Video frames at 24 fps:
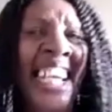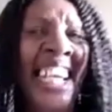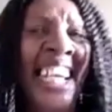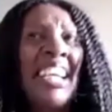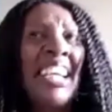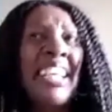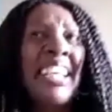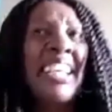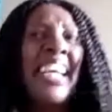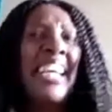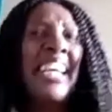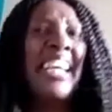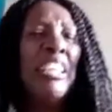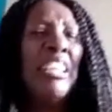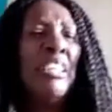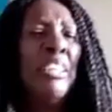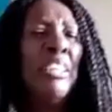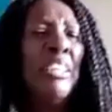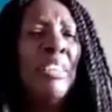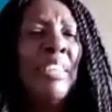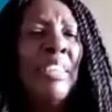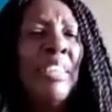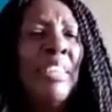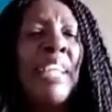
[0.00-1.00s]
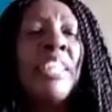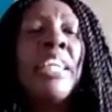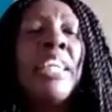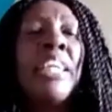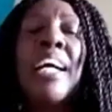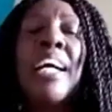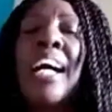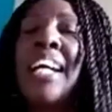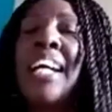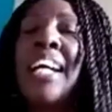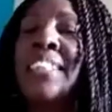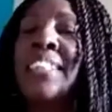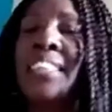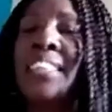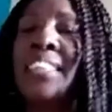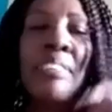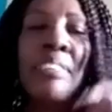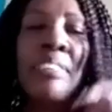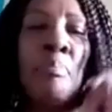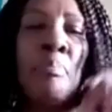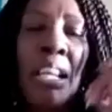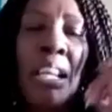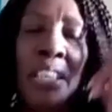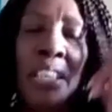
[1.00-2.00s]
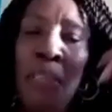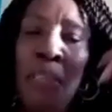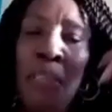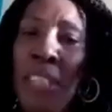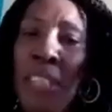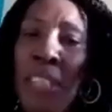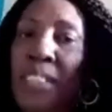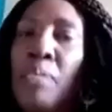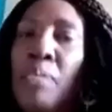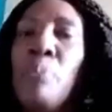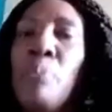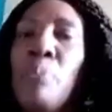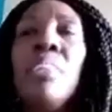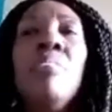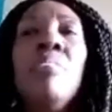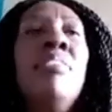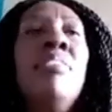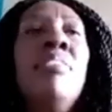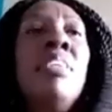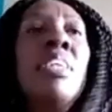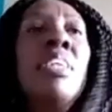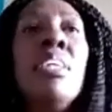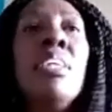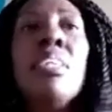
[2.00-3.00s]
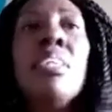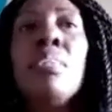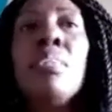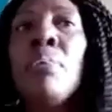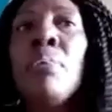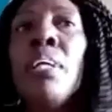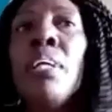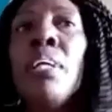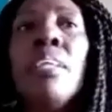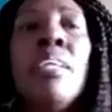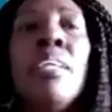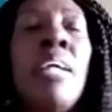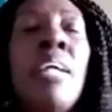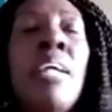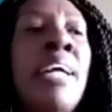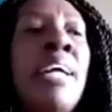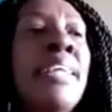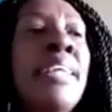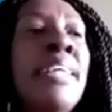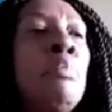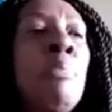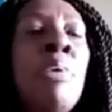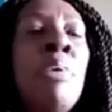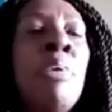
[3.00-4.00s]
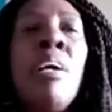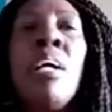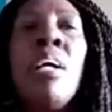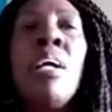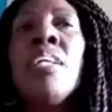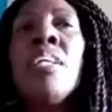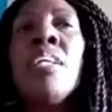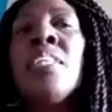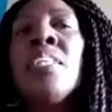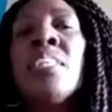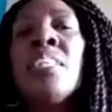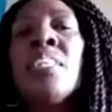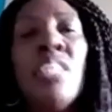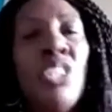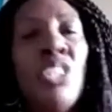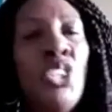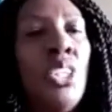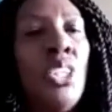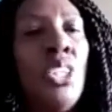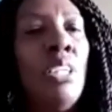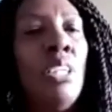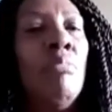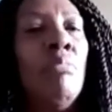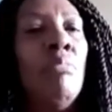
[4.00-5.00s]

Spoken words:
Yeah, you know, I think emails are a wonderful thing as well. But as per our discussion,